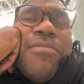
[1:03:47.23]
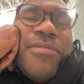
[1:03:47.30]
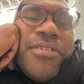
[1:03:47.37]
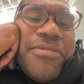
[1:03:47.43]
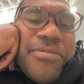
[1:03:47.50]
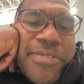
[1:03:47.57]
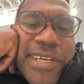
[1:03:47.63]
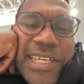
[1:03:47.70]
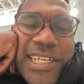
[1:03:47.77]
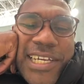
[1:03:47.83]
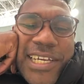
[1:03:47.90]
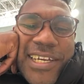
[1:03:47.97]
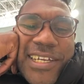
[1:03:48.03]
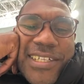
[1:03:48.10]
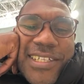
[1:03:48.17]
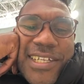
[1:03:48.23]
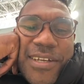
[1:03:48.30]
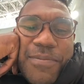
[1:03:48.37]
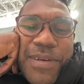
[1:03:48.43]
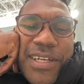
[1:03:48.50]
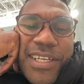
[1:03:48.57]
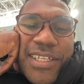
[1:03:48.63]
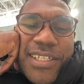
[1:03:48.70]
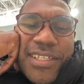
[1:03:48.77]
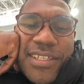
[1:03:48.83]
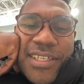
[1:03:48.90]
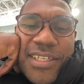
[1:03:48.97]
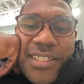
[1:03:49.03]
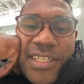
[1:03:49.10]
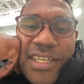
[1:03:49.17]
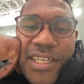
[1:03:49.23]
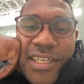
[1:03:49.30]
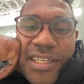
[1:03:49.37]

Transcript: not really against that, but it's like